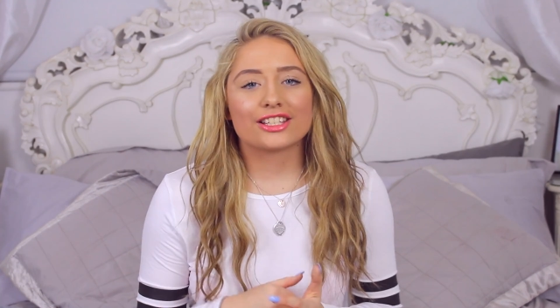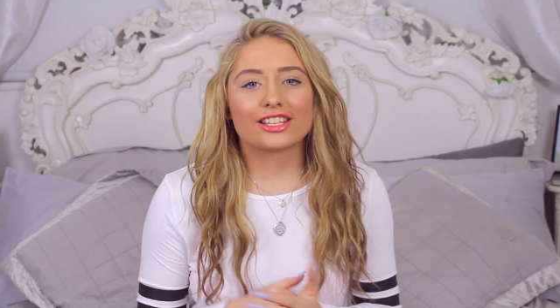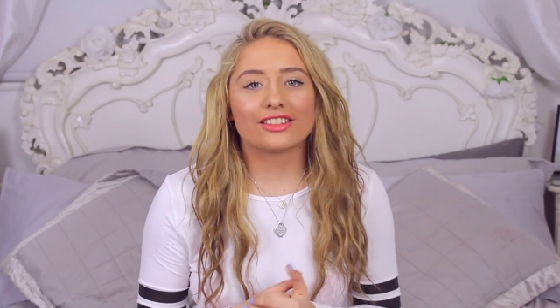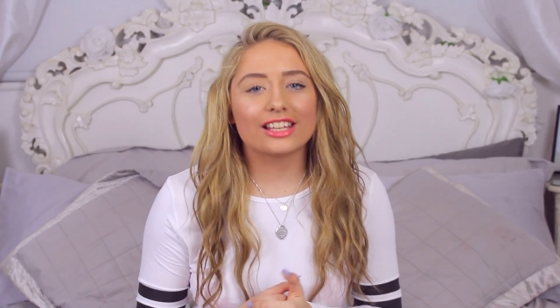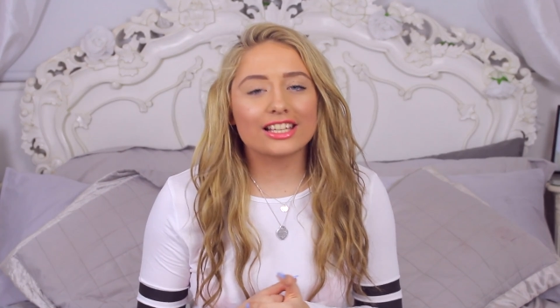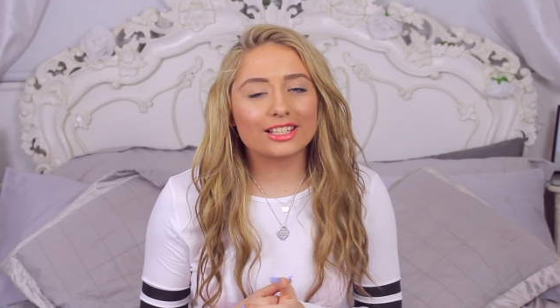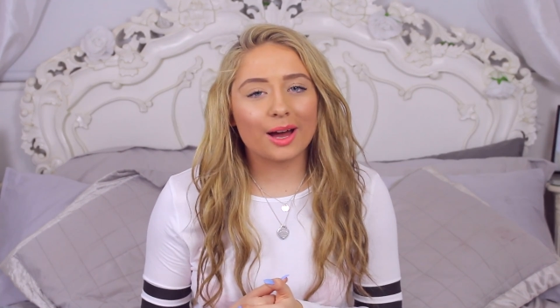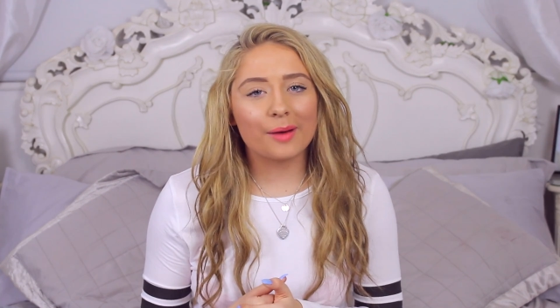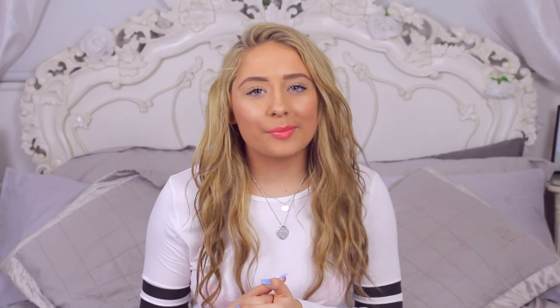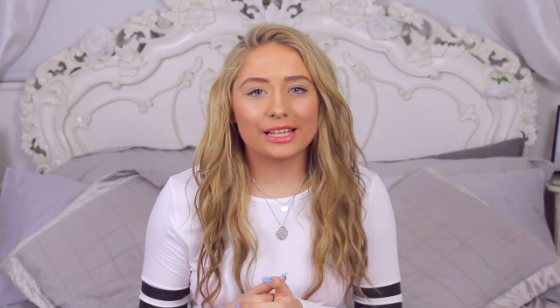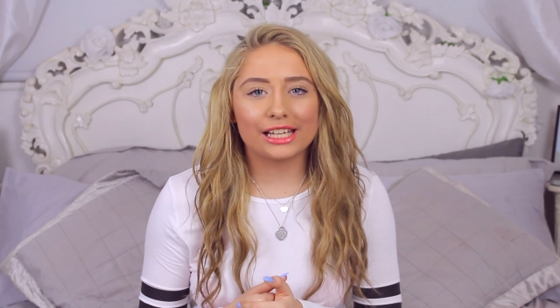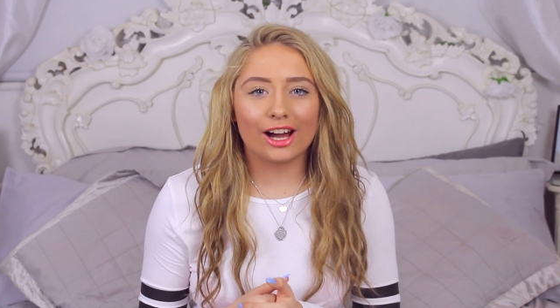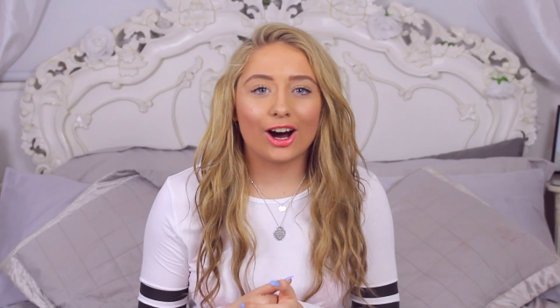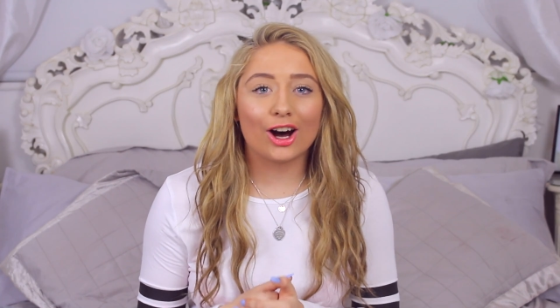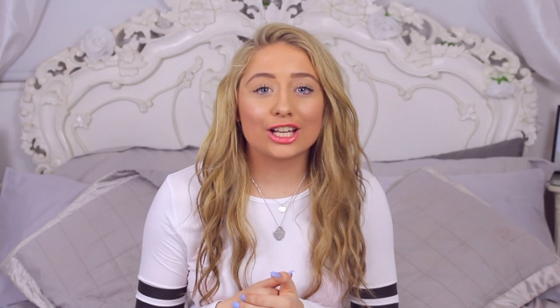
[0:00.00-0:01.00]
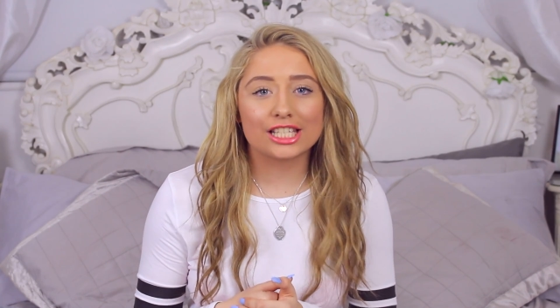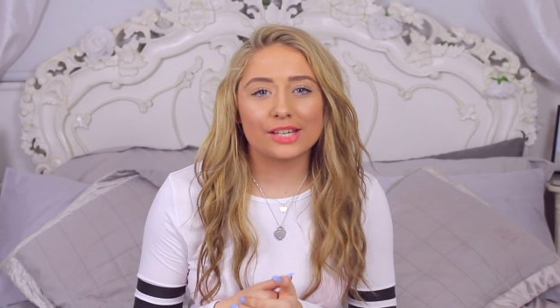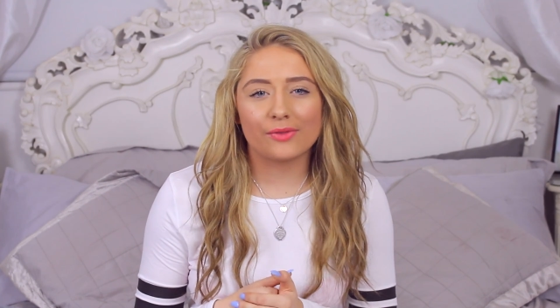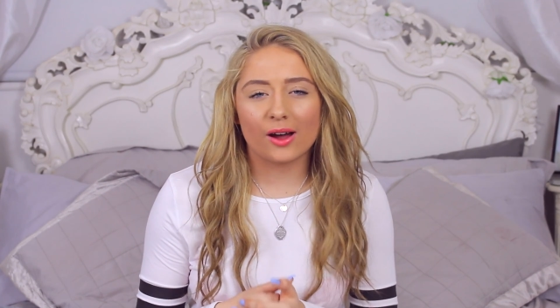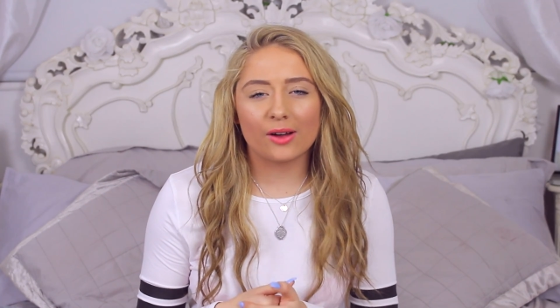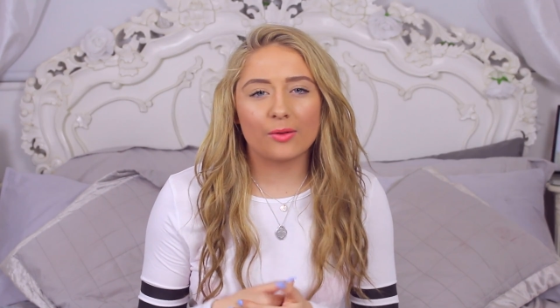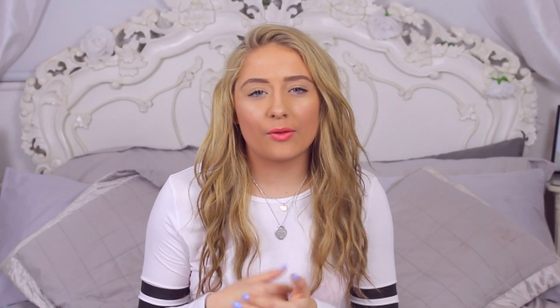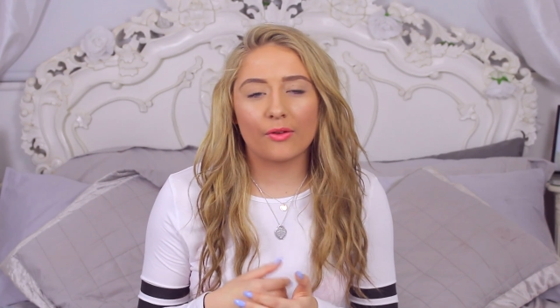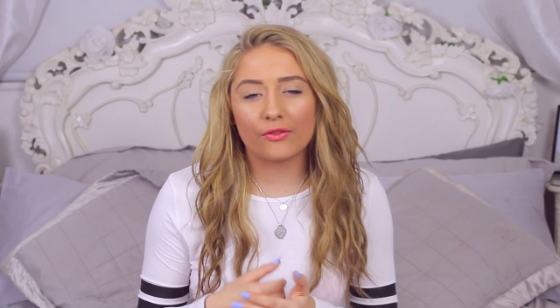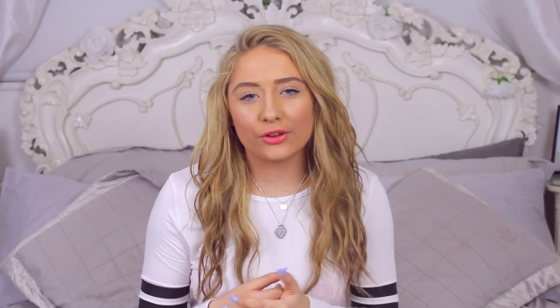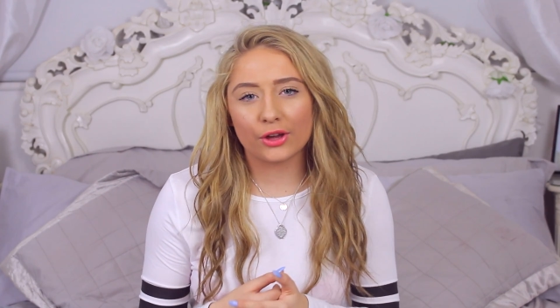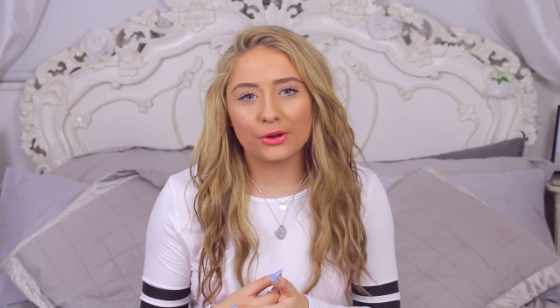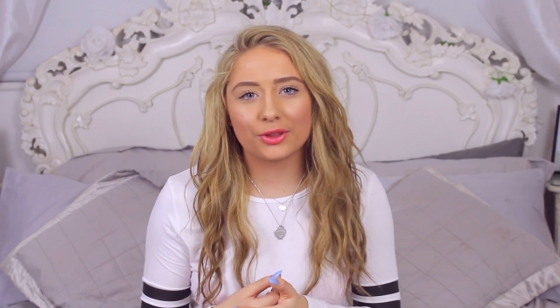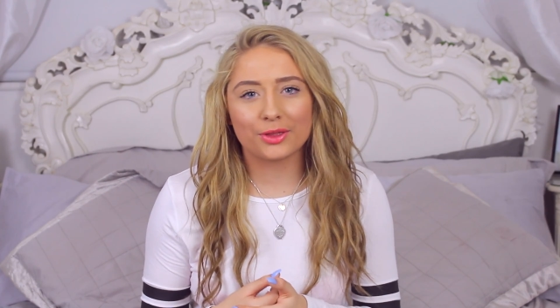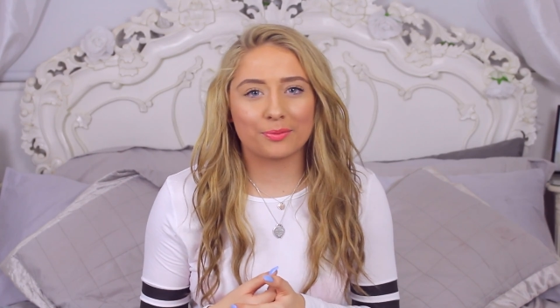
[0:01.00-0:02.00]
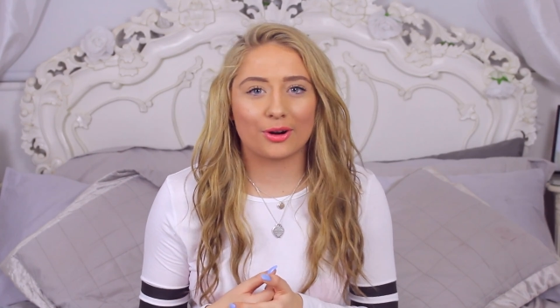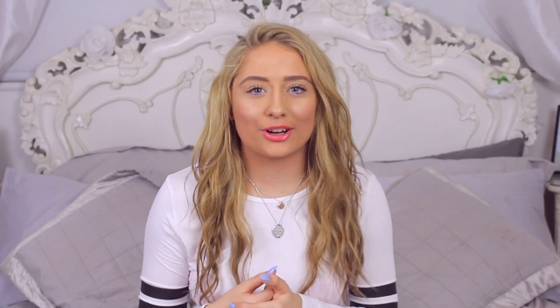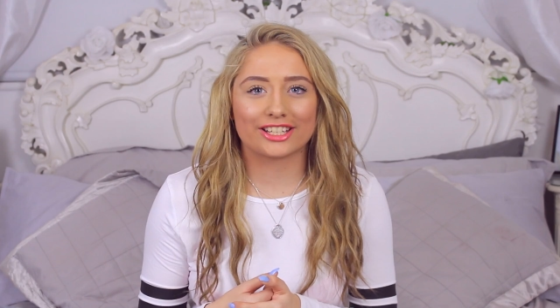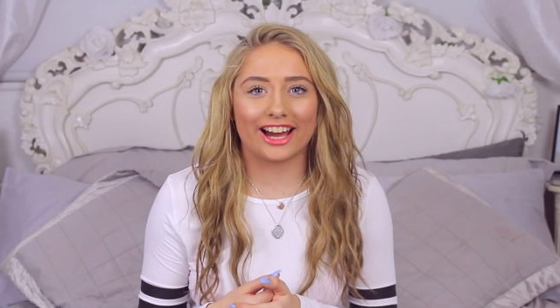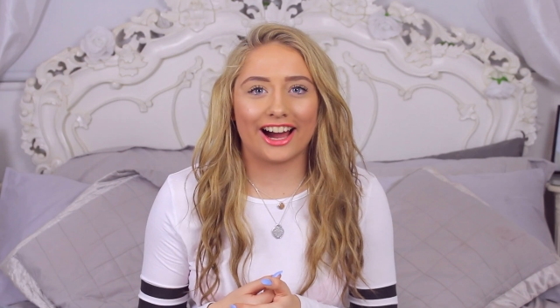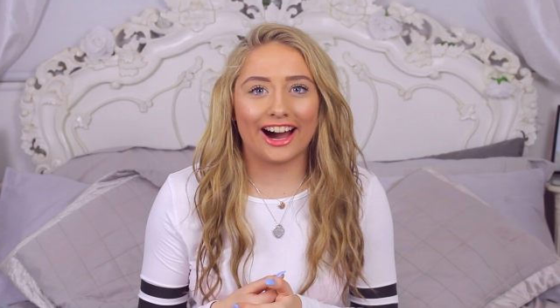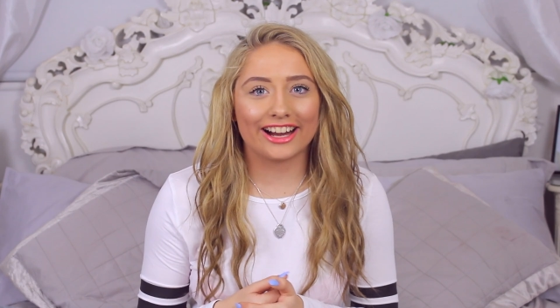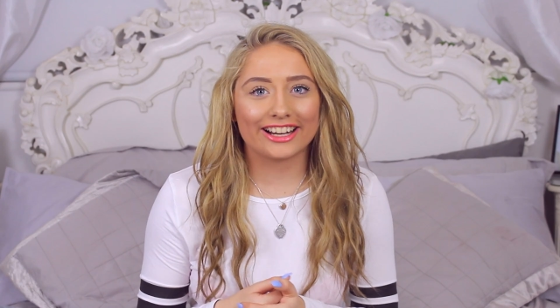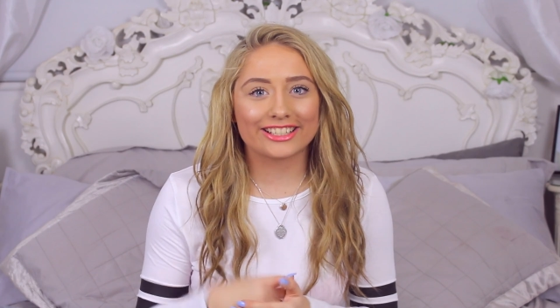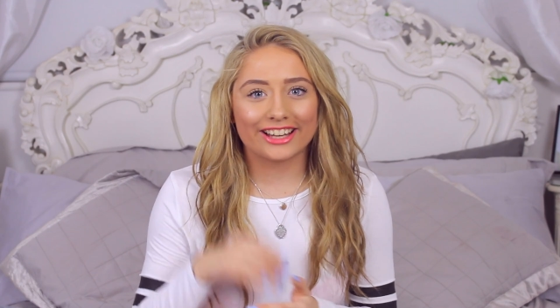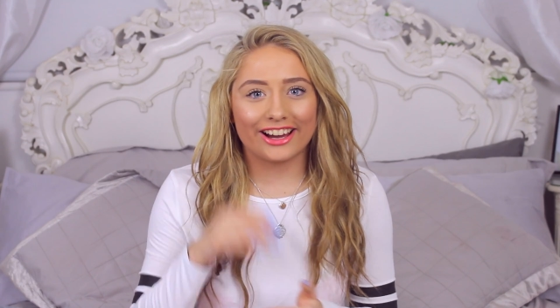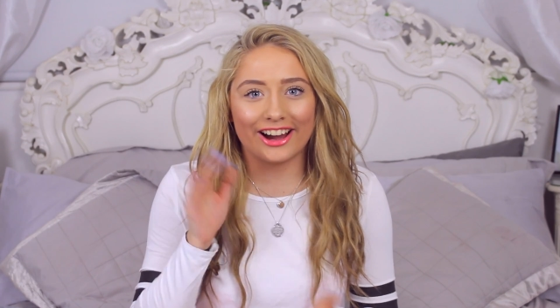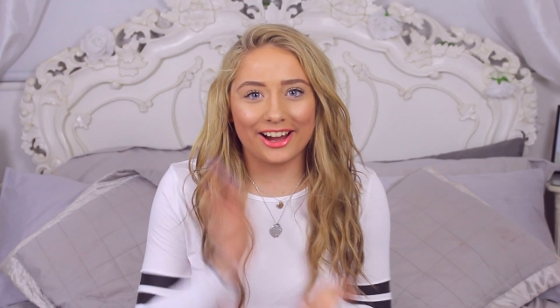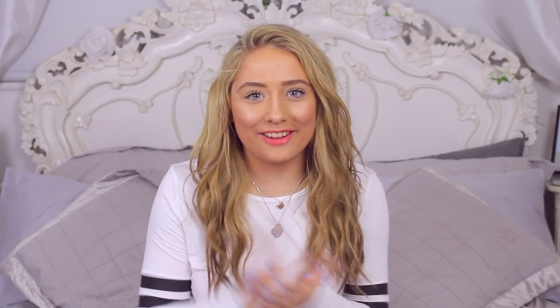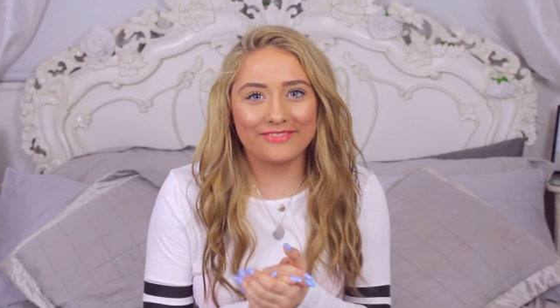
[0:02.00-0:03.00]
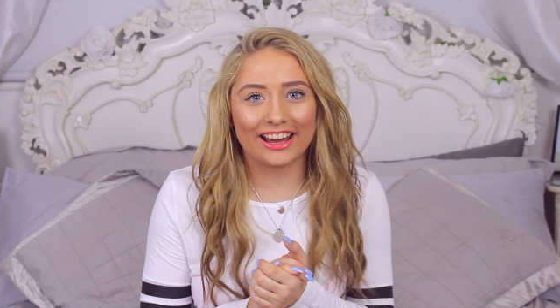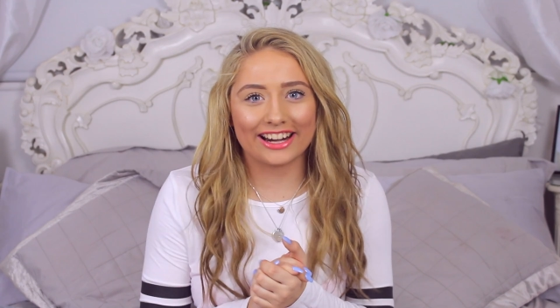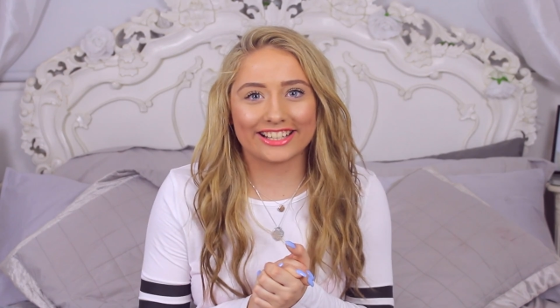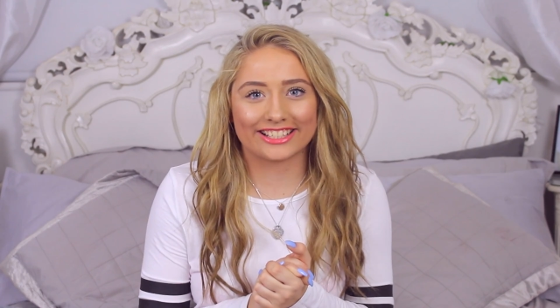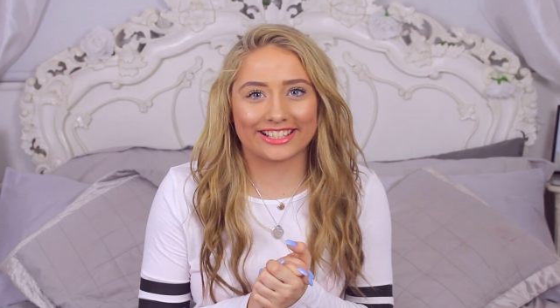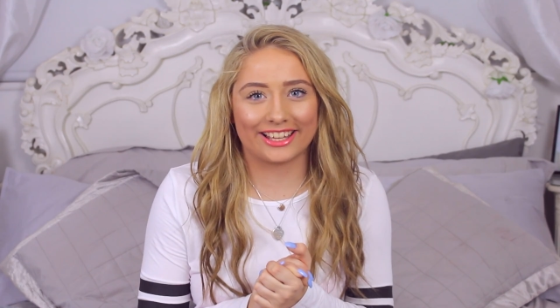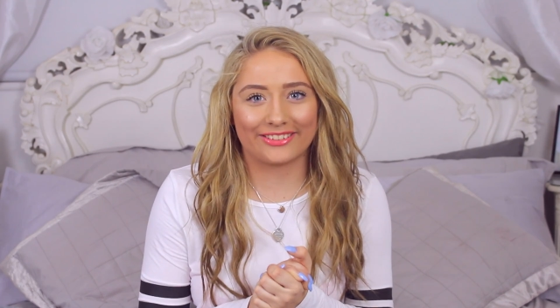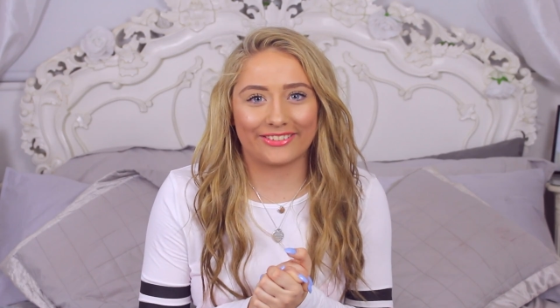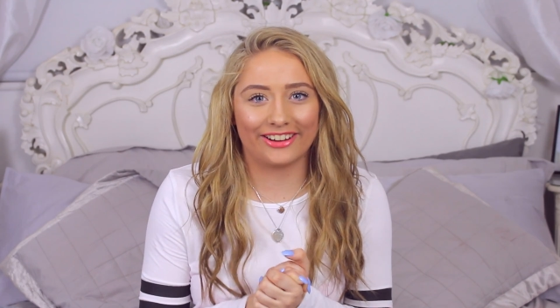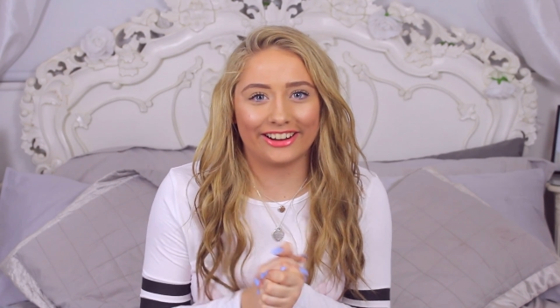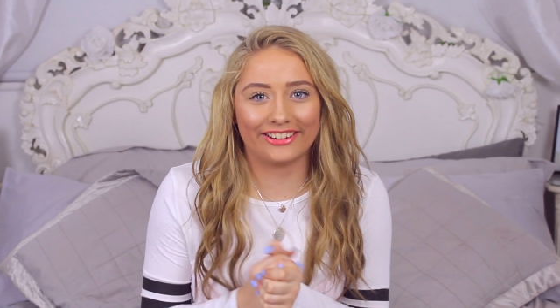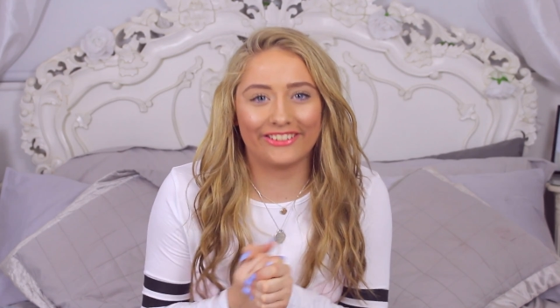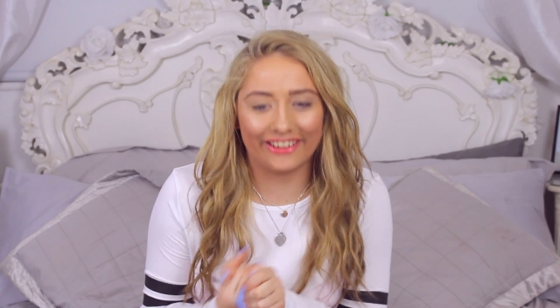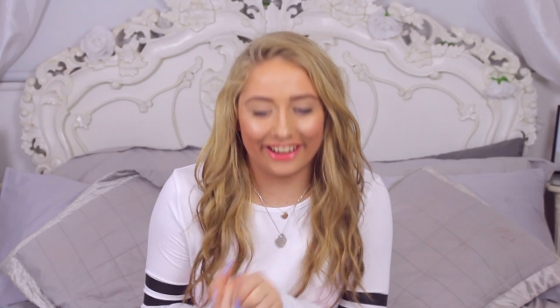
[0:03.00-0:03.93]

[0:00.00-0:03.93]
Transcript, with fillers: So this company asked if I would review the product, I managed to say the word